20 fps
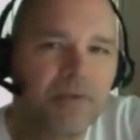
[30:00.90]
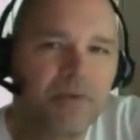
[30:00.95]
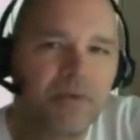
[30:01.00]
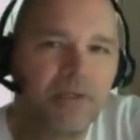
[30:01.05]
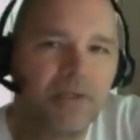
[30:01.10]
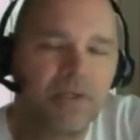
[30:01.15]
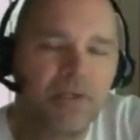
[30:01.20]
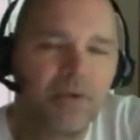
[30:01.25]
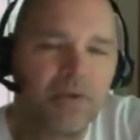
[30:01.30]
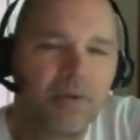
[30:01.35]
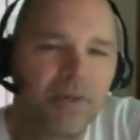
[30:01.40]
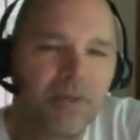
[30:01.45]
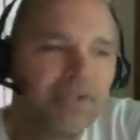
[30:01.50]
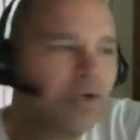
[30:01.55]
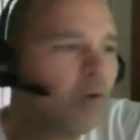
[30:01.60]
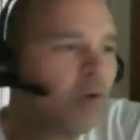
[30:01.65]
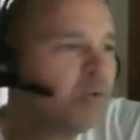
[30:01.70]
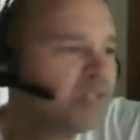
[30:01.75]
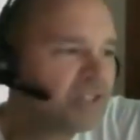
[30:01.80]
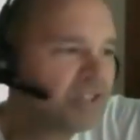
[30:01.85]
you know, and
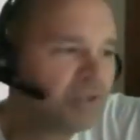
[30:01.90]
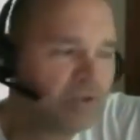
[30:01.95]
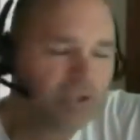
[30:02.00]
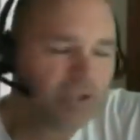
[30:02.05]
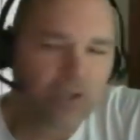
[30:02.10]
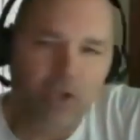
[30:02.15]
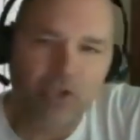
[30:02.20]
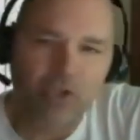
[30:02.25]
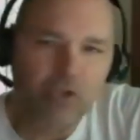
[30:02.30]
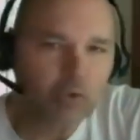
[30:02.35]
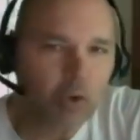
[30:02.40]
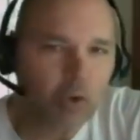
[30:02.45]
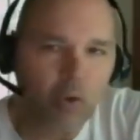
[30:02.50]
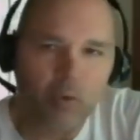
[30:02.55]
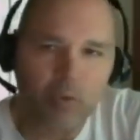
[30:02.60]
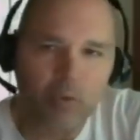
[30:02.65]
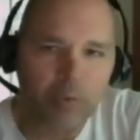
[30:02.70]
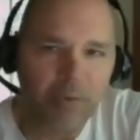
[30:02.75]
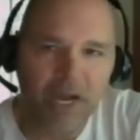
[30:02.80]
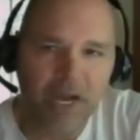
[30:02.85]
always know that a
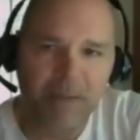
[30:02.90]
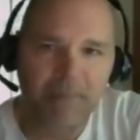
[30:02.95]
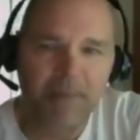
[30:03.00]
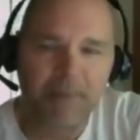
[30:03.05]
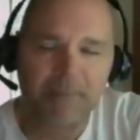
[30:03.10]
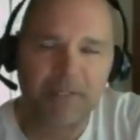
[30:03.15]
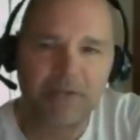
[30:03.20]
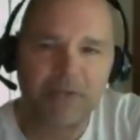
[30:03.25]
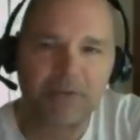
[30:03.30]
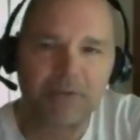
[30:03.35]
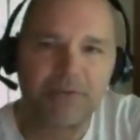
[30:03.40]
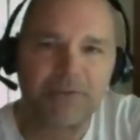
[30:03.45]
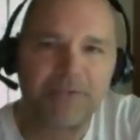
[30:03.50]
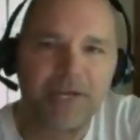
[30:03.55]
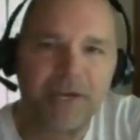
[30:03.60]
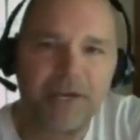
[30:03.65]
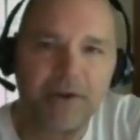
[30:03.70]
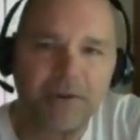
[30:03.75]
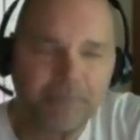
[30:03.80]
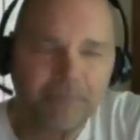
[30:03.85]
troll will pop up here and
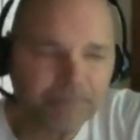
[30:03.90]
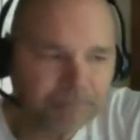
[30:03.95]
there,